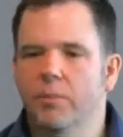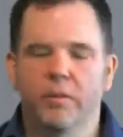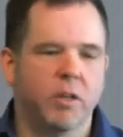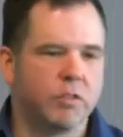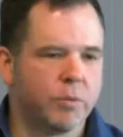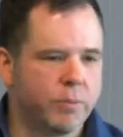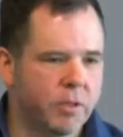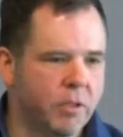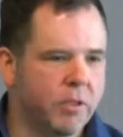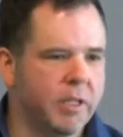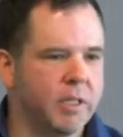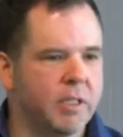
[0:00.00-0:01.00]
of
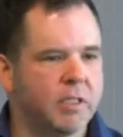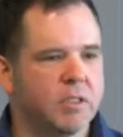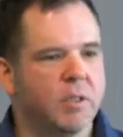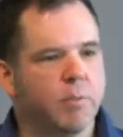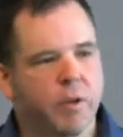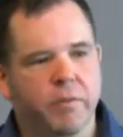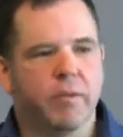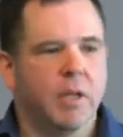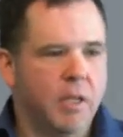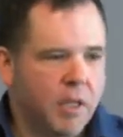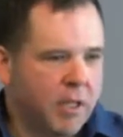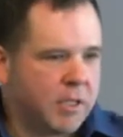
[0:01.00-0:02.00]
entrepreneurialism, of
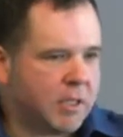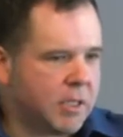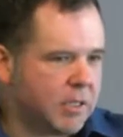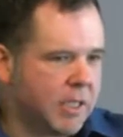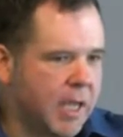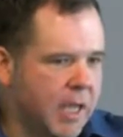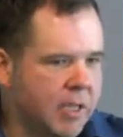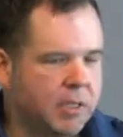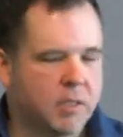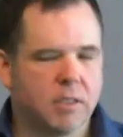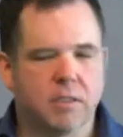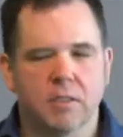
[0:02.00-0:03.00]

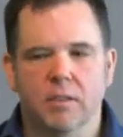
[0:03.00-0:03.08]
success,